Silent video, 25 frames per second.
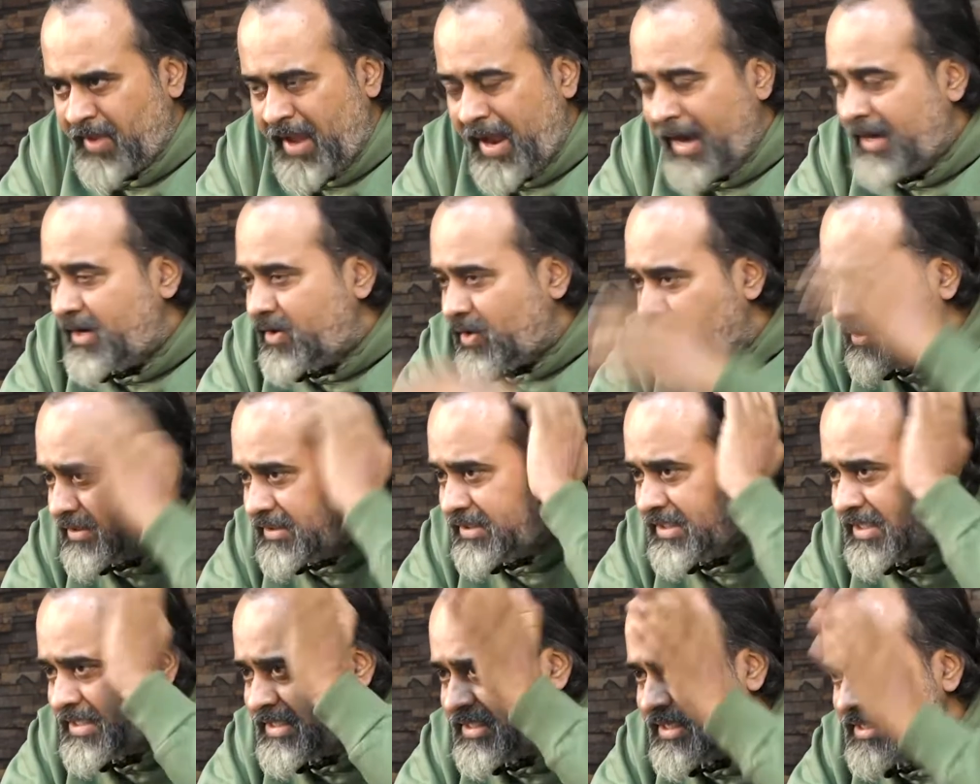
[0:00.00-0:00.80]
And
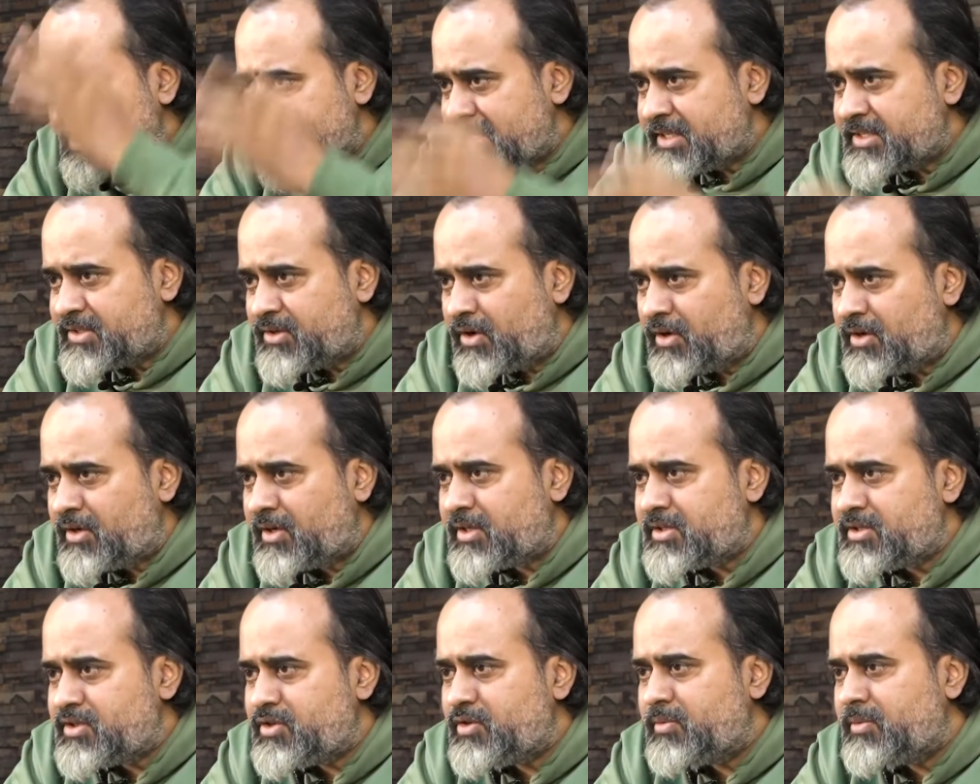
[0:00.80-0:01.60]
consciousness does not
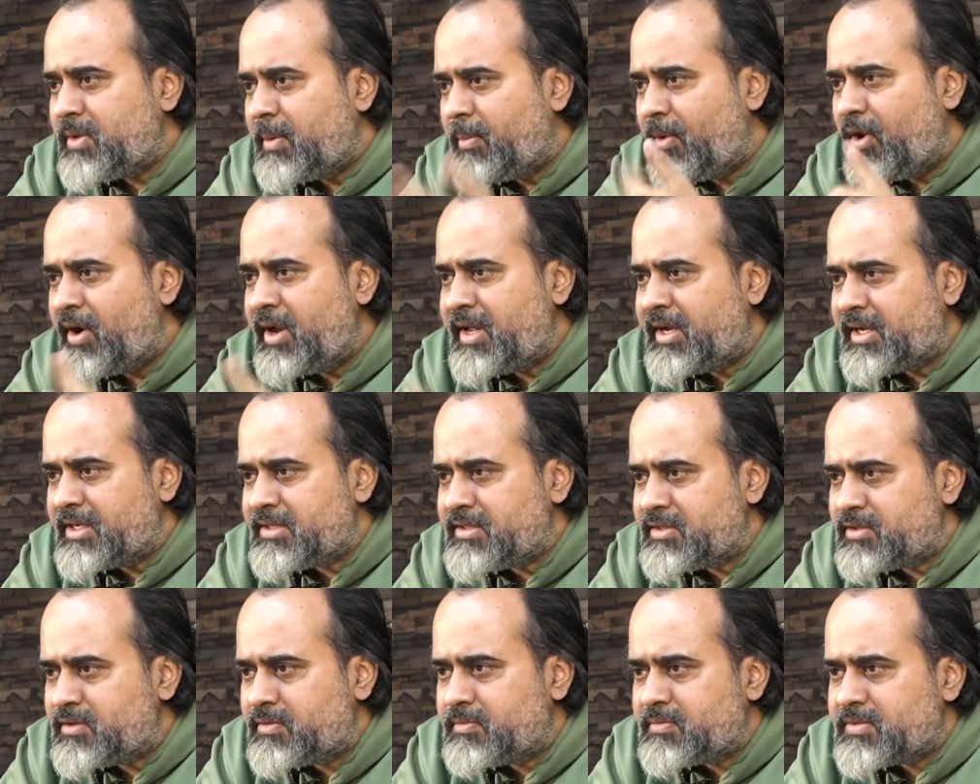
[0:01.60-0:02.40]
consume, the body
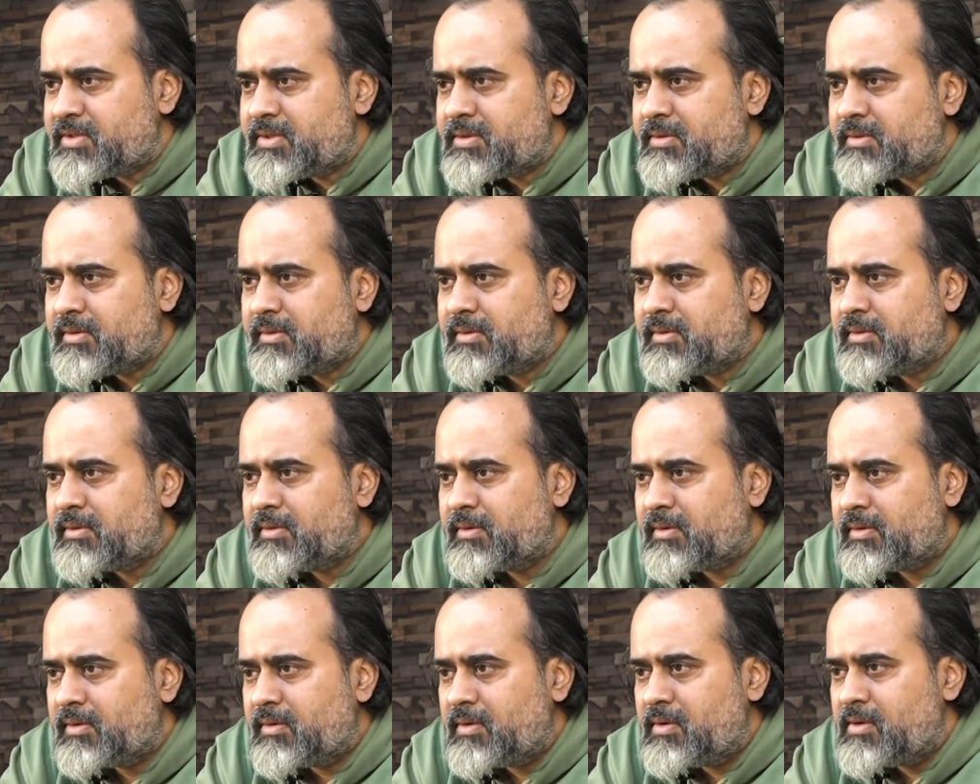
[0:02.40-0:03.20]
consumes.
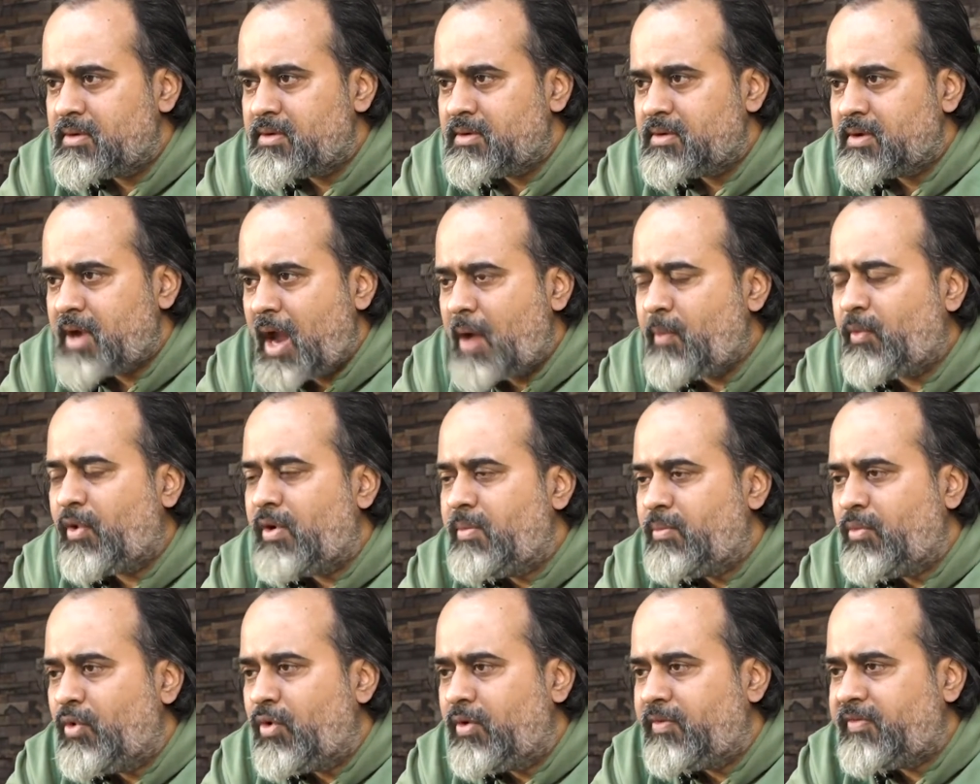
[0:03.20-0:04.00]
I
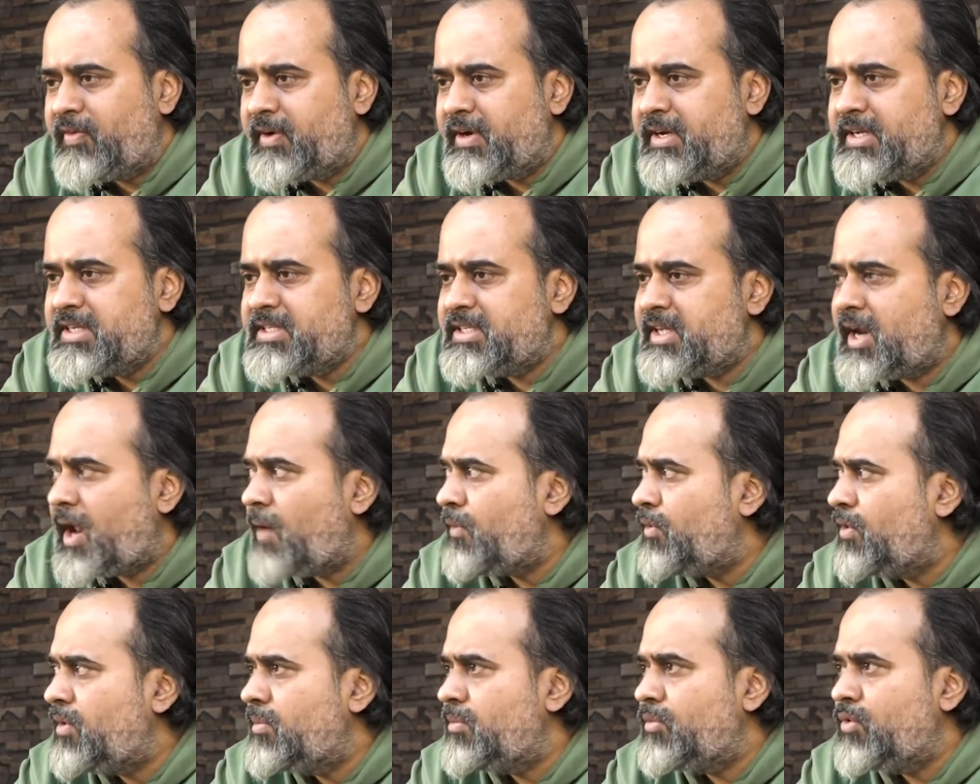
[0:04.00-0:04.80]
want more furniture,
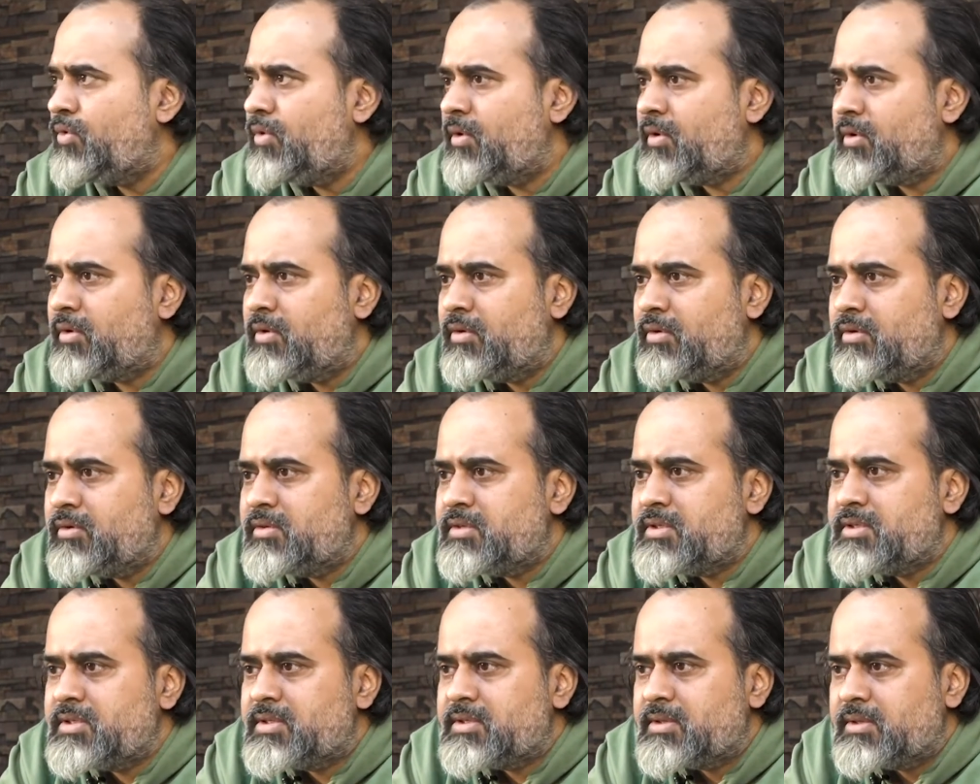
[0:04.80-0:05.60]
I want more
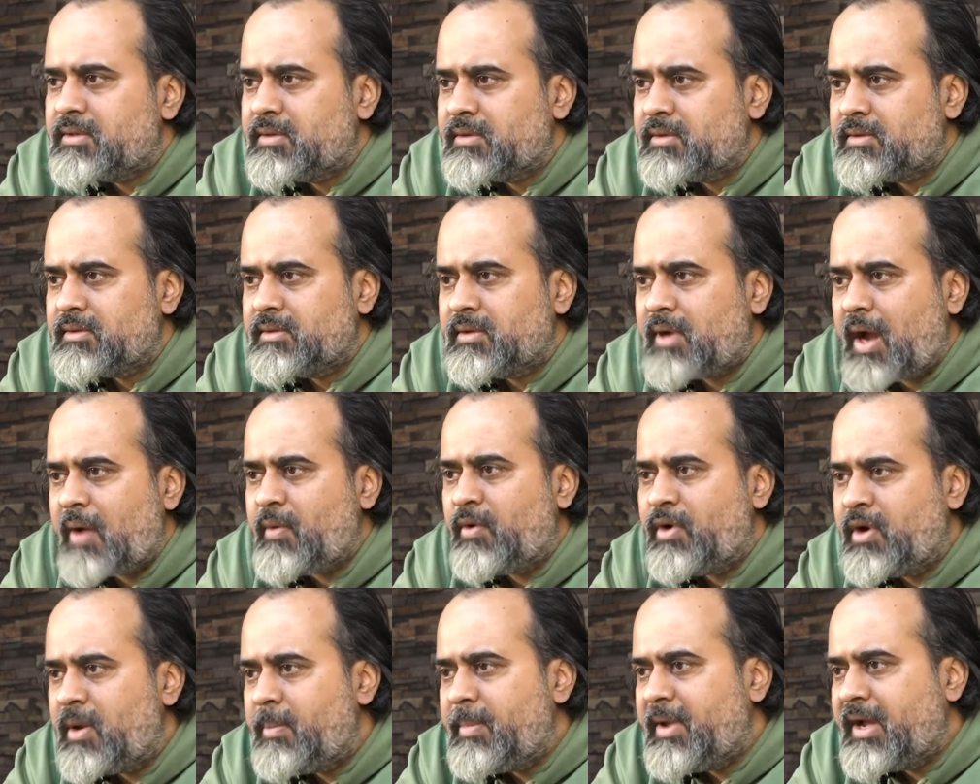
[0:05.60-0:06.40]
clothes, I
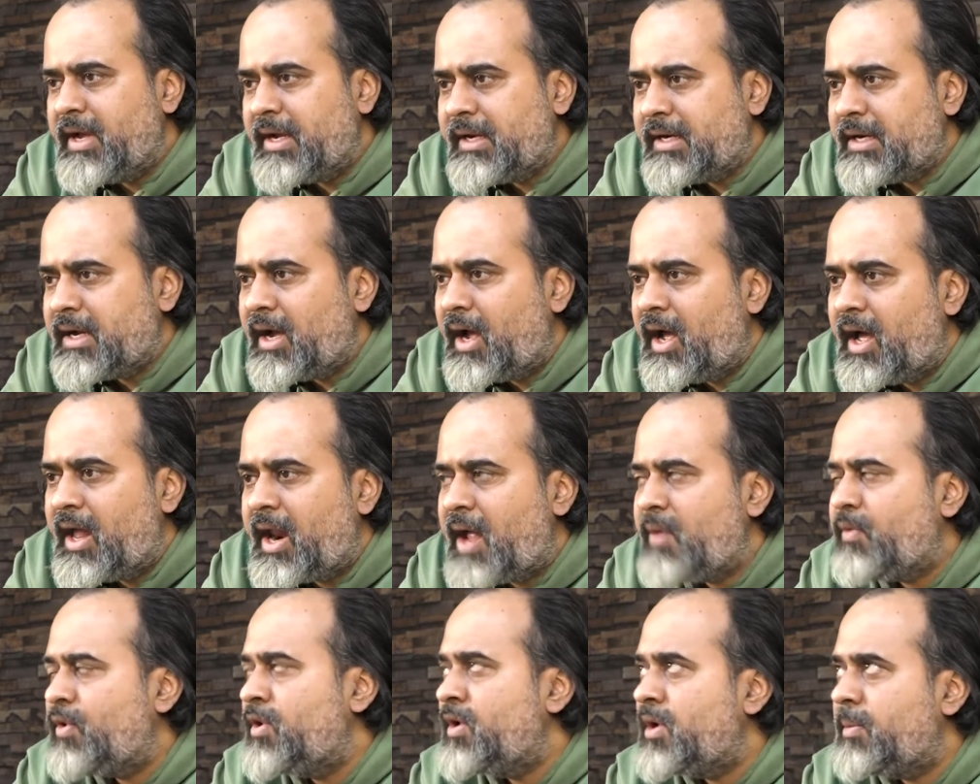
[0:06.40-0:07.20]
want a bigger
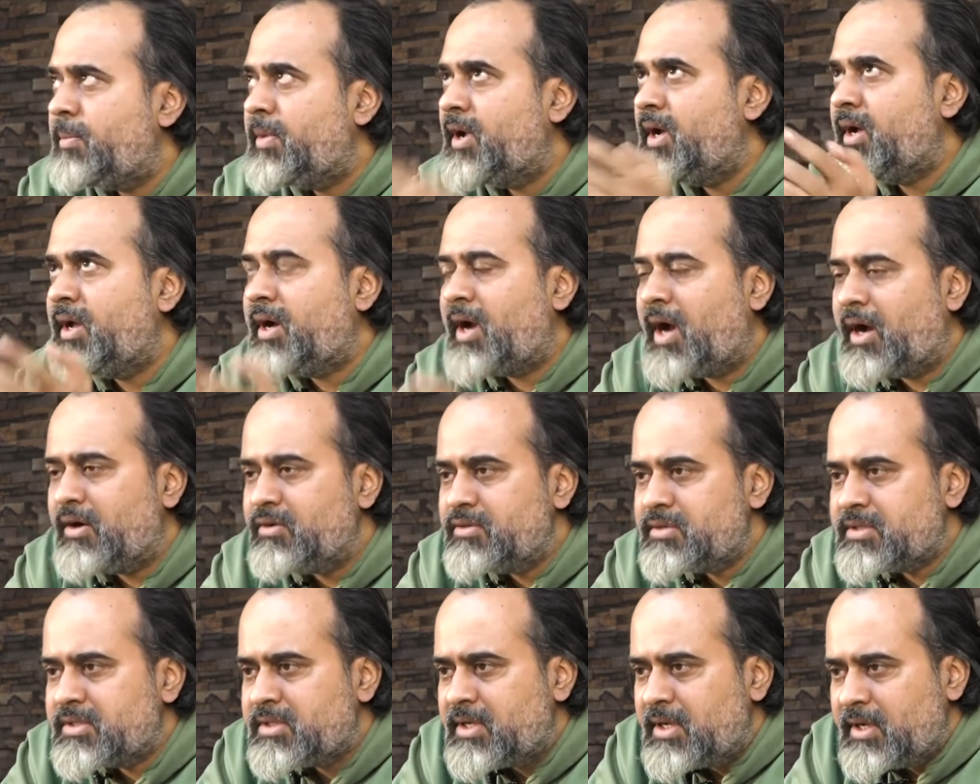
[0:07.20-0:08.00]
car, I want a bigger
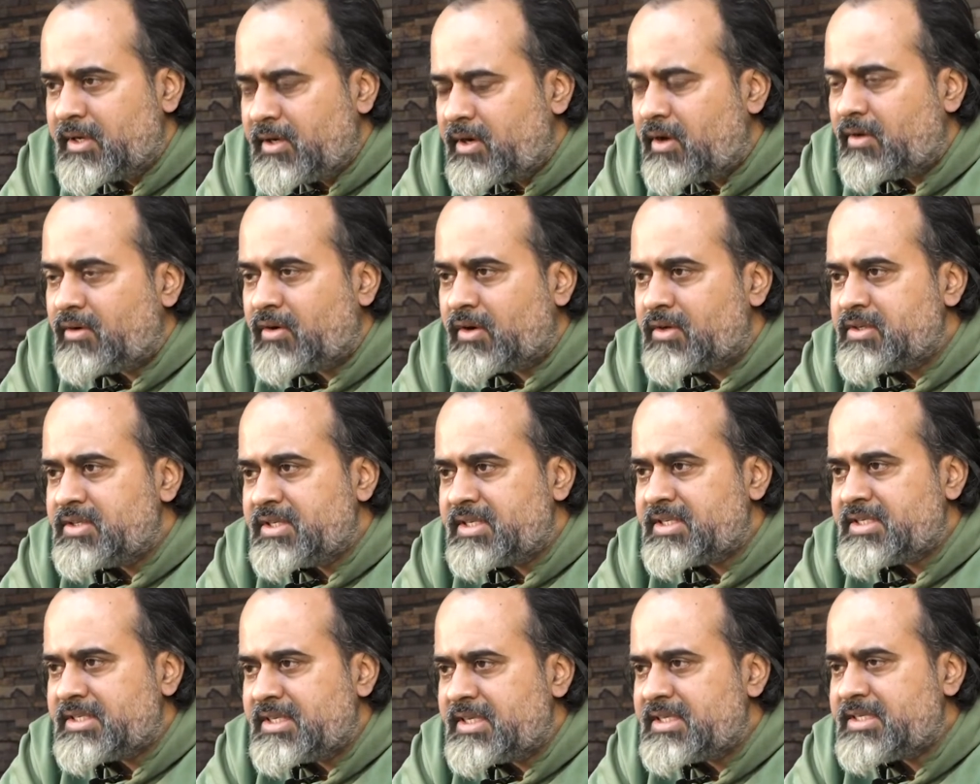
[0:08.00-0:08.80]
house. Now
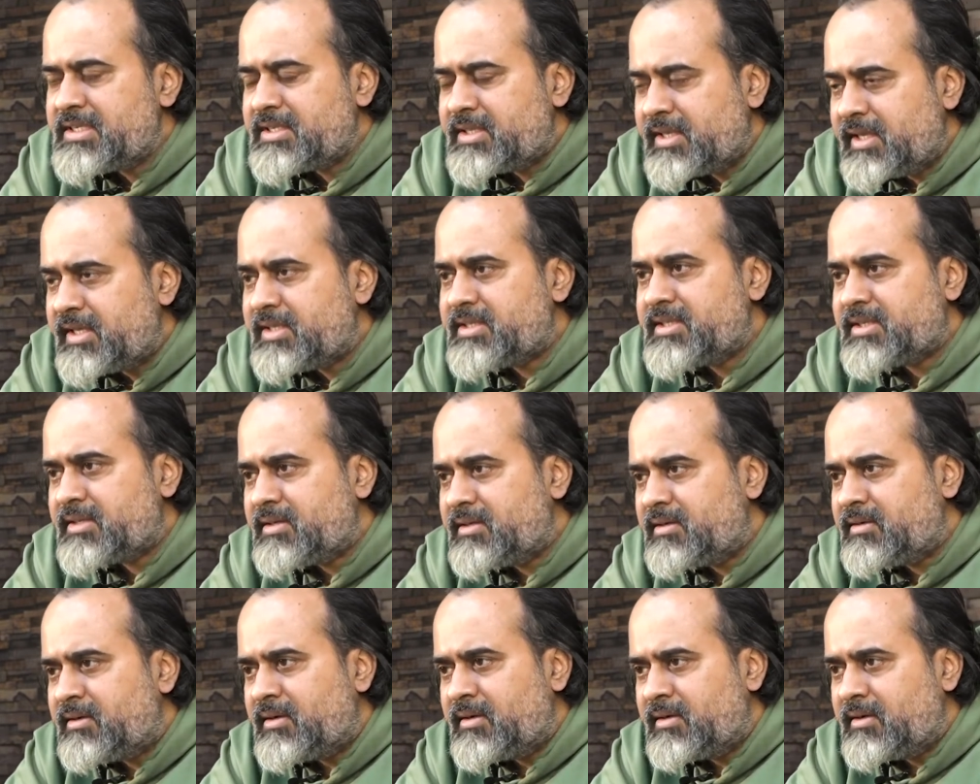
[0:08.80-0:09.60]
consciousness is
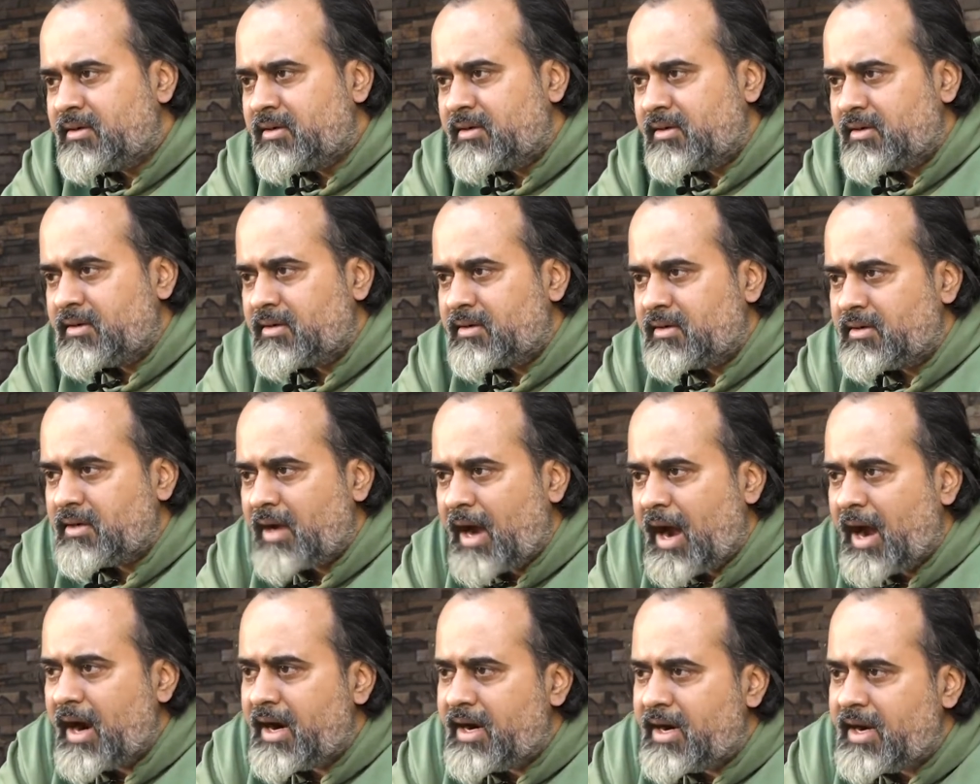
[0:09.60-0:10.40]

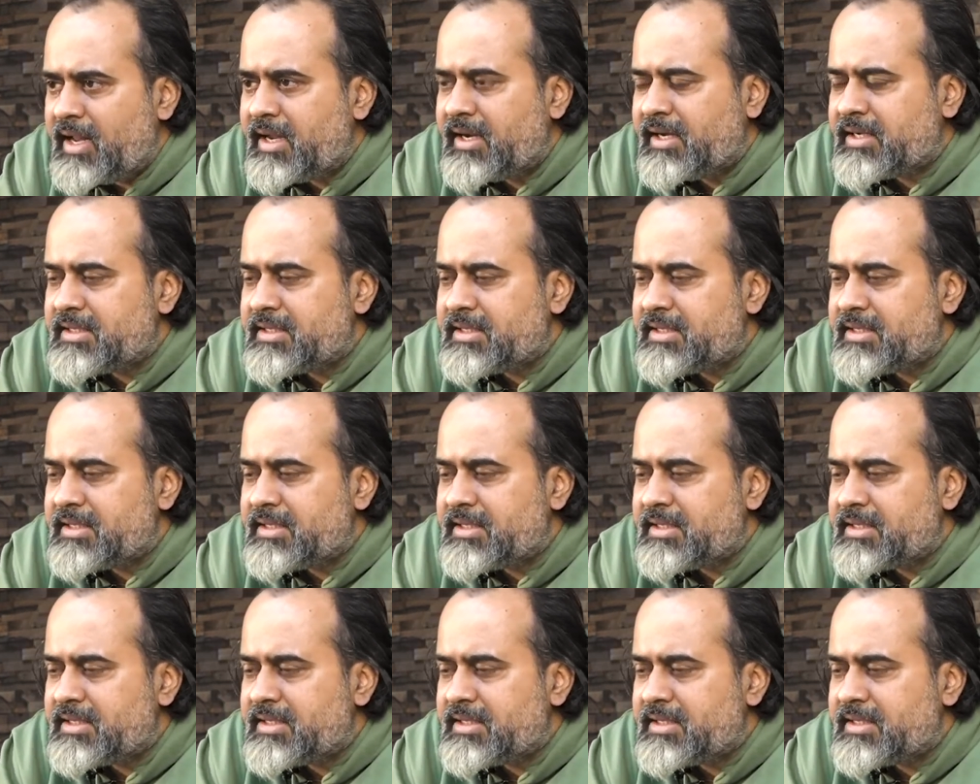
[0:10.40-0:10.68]
hardly